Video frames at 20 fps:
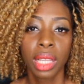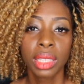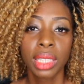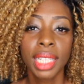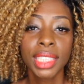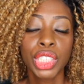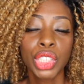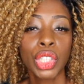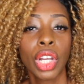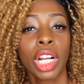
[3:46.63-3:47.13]

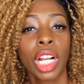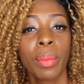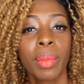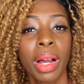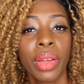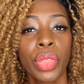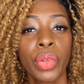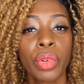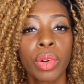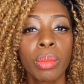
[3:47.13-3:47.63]
Let's talk
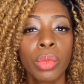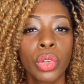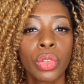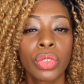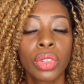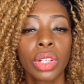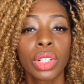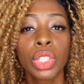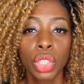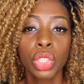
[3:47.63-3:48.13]
about the
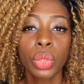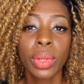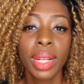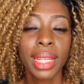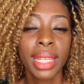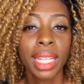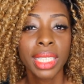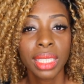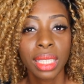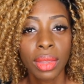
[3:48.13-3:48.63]
removal. So when
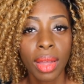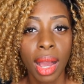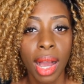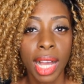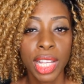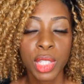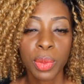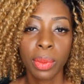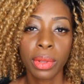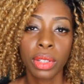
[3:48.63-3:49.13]
I get to the
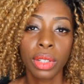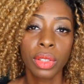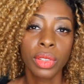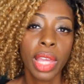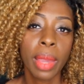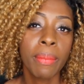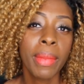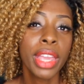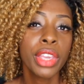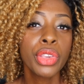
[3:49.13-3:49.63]
hospital,
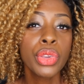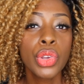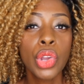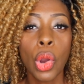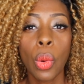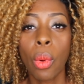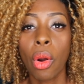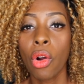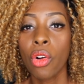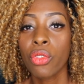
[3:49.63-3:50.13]
they make you
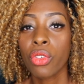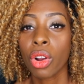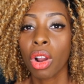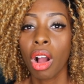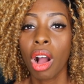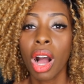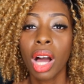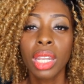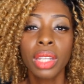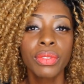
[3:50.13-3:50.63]
go over
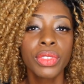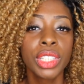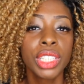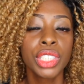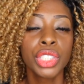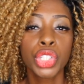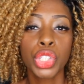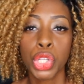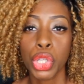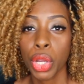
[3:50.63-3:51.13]
all of
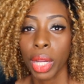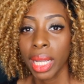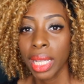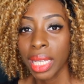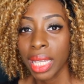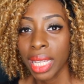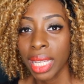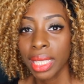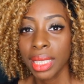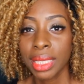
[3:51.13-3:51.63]
these
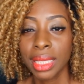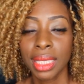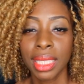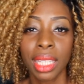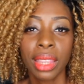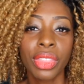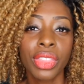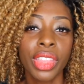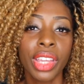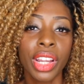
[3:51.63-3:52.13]
trainings,
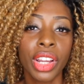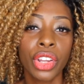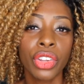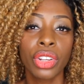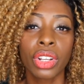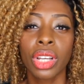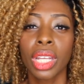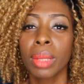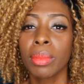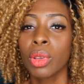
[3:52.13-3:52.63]
sit there,
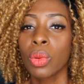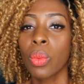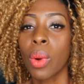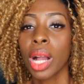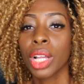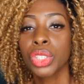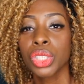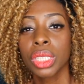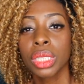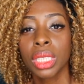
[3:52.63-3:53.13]
you're gonna be
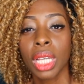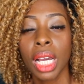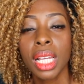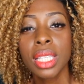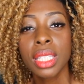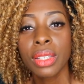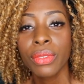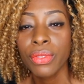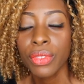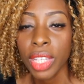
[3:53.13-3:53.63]
watching
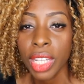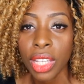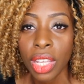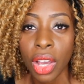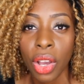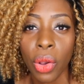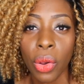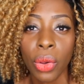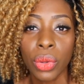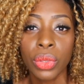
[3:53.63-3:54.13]
tons of
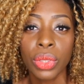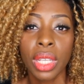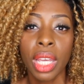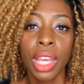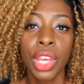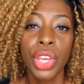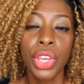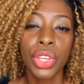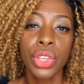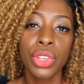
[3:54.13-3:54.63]
videos,
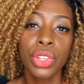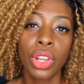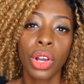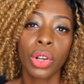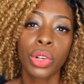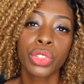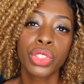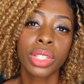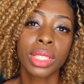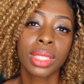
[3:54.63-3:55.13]
you
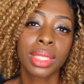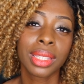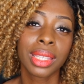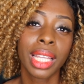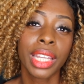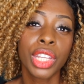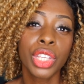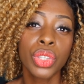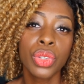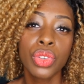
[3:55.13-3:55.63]
know, just
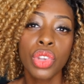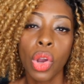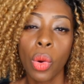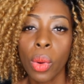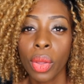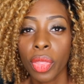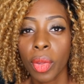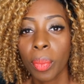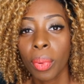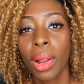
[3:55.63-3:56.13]
letting you know
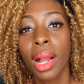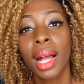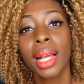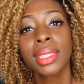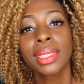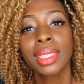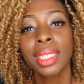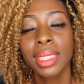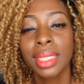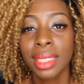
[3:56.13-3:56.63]
what the
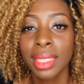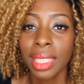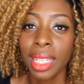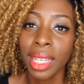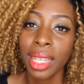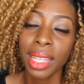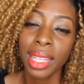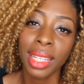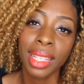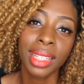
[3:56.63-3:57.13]
process
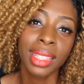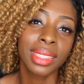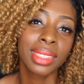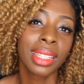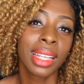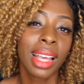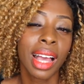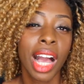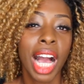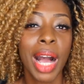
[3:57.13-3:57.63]

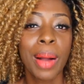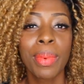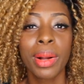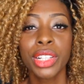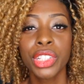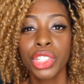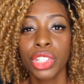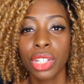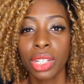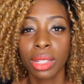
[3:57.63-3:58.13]
is, a
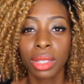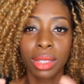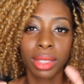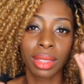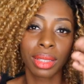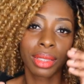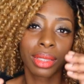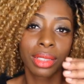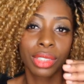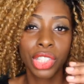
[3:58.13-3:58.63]
bunch of
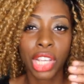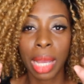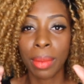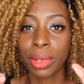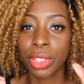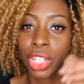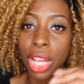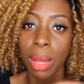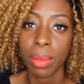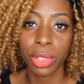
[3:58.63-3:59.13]

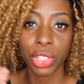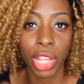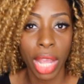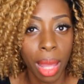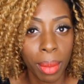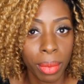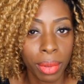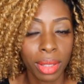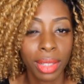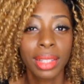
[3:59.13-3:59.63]
jabba, jabba,
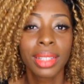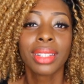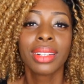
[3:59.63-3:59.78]
jabba.